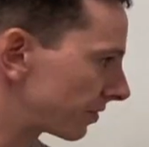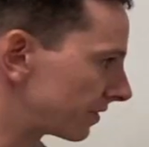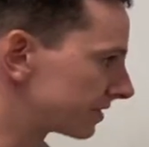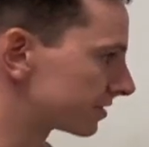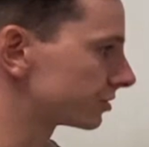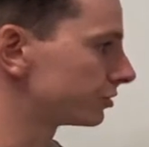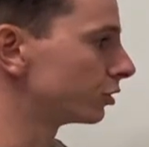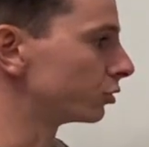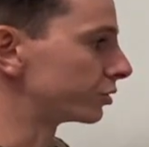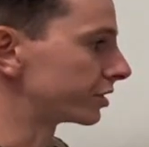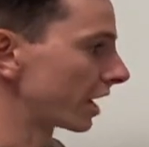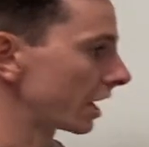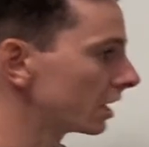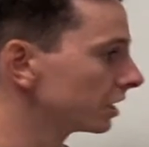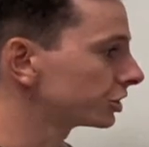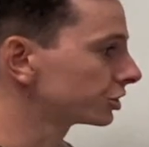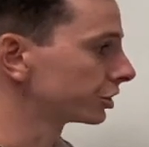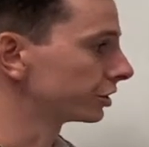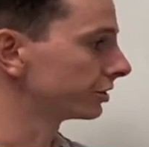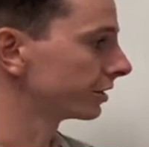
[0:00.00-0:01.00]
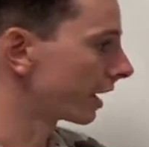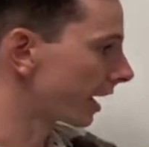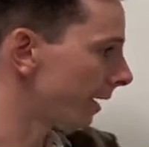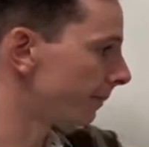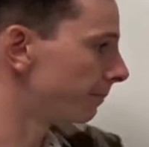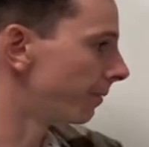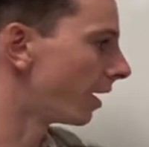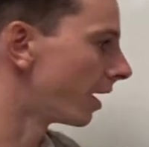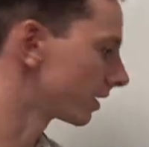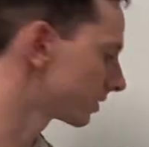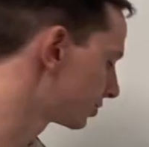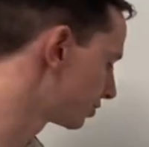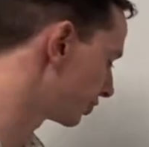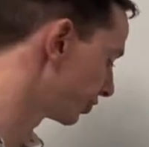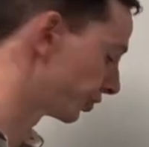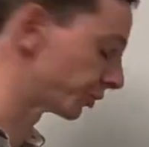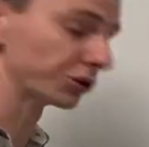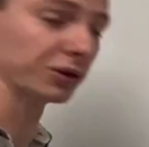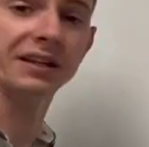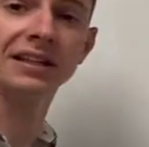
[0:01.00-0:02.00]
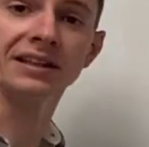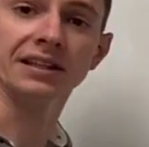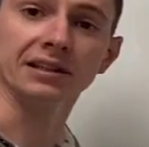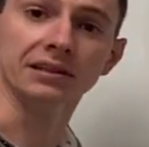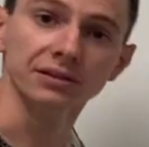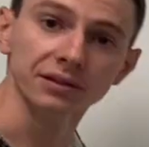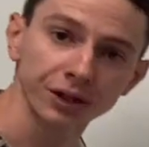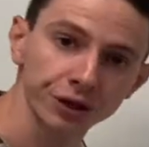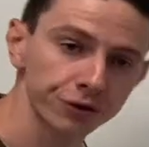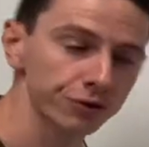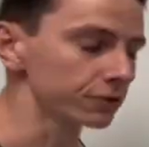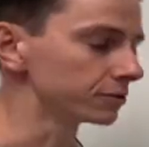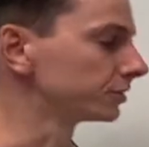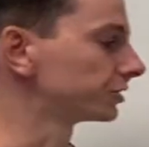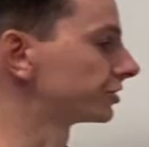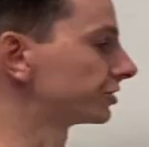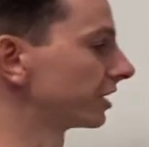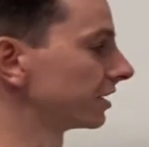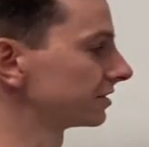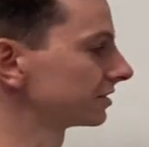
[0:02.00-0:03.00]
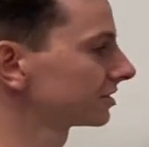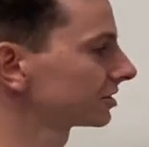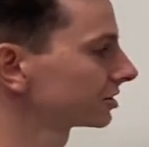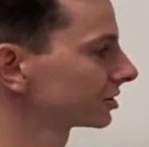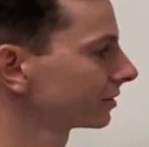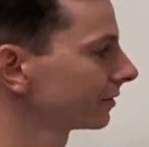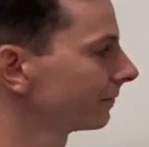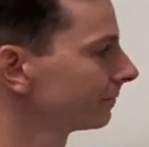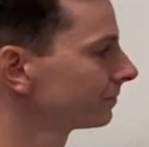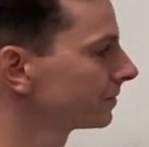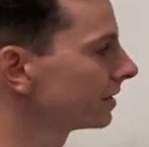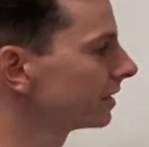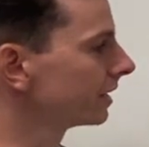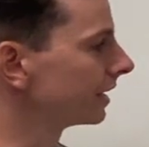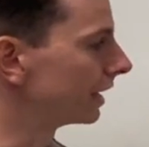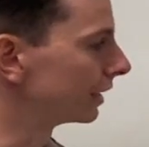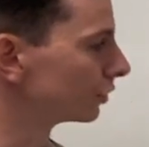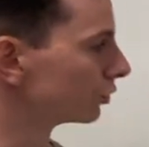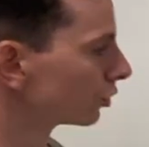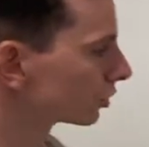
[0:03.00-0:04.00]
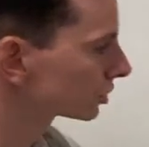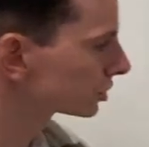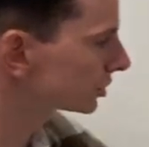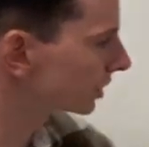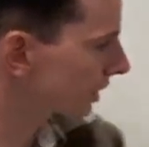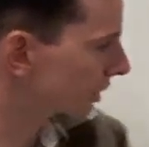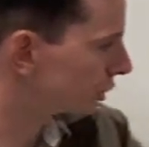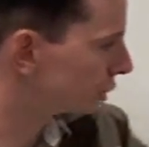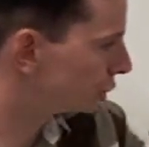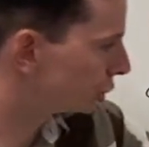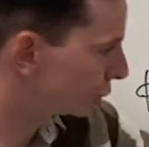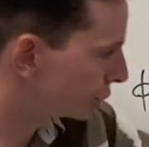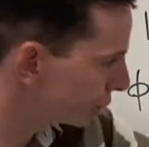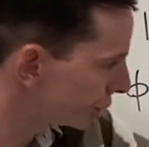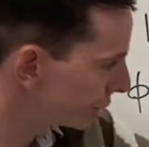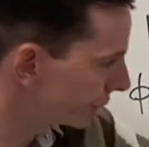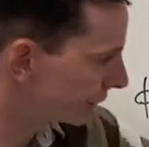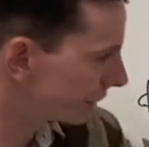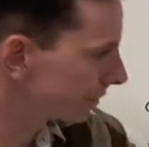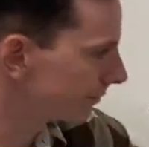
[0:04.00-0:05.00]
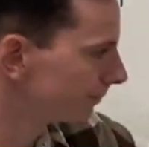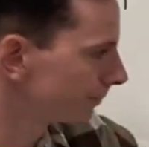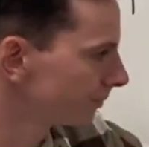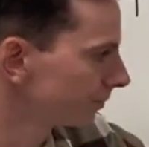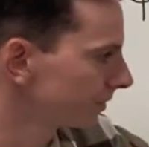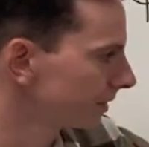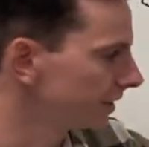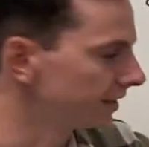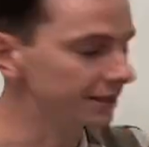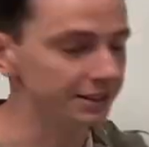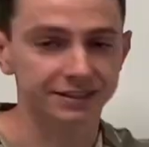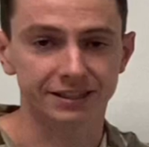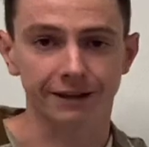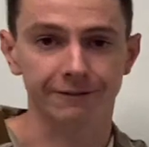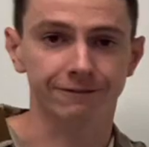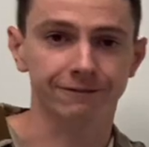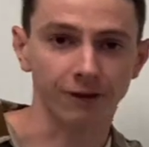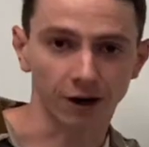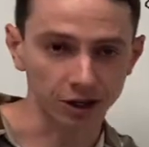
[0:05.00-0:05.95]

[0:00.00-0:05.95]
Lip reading: at this notation that I boxed here in the literal sense, it looks like g is a